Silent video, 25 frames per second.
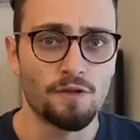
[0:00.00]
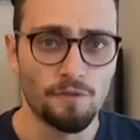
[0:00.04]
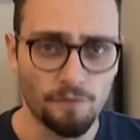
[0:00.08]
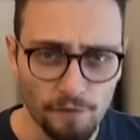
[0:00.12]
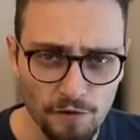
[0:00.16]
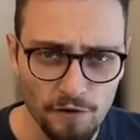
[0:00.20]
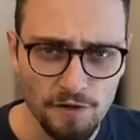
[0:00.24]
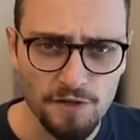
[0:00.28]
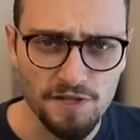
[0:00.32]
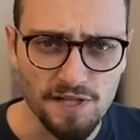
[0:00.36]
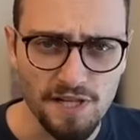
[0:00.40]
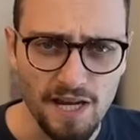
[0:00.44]
The
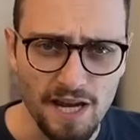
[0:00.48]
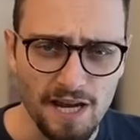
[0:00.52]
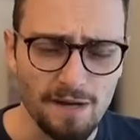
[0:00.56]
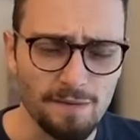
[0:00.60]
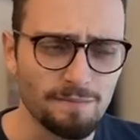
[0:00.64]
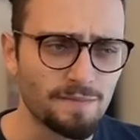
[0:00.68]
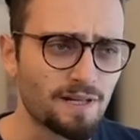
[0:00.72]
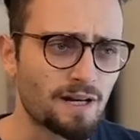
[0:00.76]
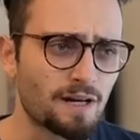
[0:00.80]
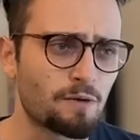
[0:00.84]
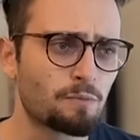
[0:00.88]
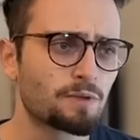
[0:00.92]
first
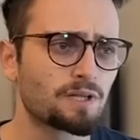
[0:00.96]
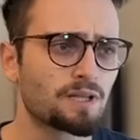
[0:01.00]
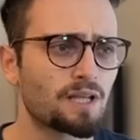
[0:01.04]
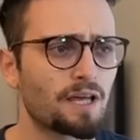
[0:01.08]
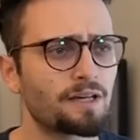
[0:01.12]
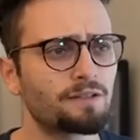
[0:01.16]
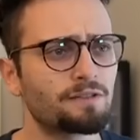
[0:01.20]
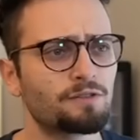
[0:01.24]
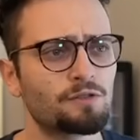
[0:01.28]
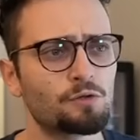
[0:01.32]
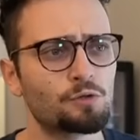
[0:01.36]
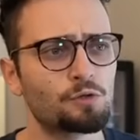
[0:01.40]
game that I would
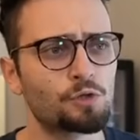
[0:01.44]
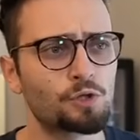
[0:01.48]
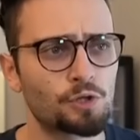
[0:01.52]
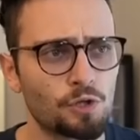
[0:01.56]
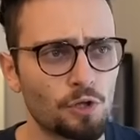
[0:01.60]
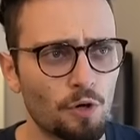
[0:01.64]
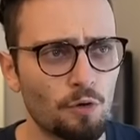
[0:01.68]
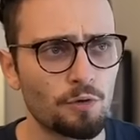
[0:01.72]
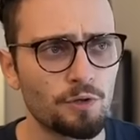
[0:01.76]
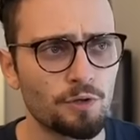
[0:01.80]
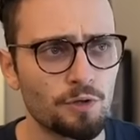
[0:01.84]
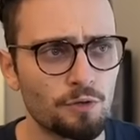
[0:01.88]
like to
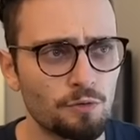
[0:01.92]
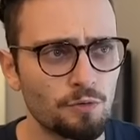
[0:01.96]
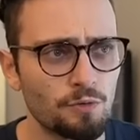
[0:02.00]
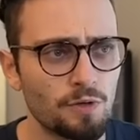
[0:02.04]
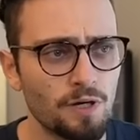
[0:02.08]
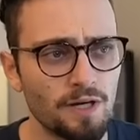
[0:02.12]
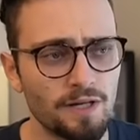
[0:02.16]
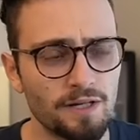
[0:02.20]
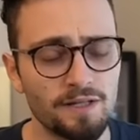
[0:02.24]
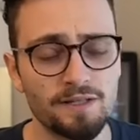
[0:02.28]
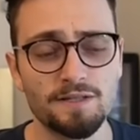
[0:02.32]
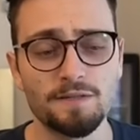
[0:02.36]
show you
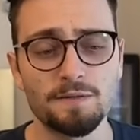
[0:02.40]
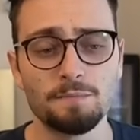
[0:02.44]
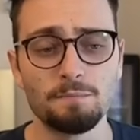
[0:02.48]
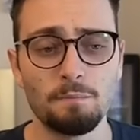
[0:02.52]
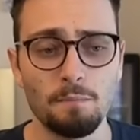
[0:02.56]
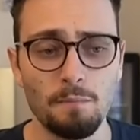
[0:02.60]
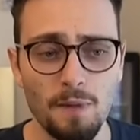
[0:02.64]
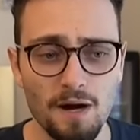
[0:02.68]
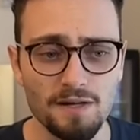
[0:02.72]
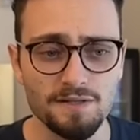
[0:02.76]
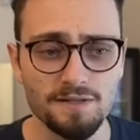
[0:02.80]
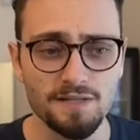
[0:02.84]
is
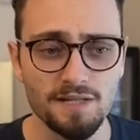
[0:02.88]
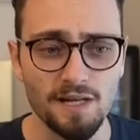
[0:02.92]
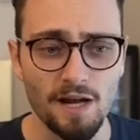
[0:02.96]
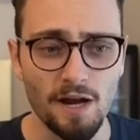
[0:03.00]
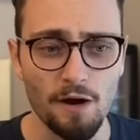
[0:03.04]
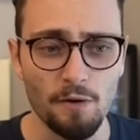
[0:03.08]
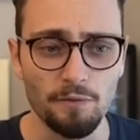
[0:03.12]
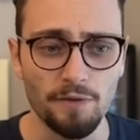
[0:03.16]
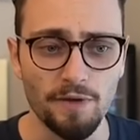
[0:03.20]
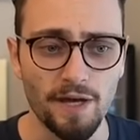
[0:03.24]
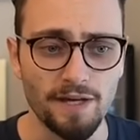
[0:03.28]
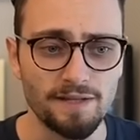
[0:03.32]

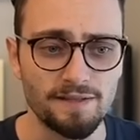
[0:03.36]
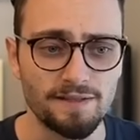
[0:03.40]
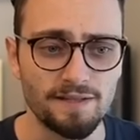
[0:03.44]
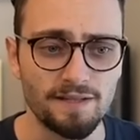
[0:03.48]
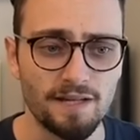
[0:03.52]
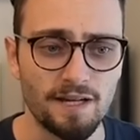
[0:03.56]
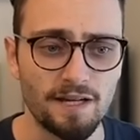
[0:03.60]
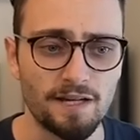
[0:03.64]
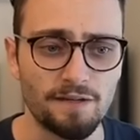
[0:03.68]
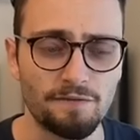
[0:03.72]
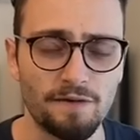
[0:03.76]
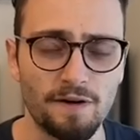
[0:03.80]
Moscow
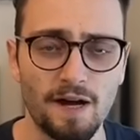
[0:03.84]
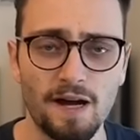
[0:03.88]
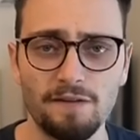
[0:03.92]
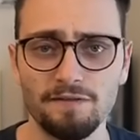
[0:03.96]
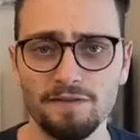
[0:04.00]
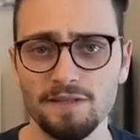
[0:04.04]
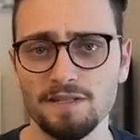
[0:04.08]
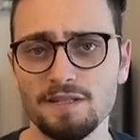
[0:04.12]
nineteen eighty-five.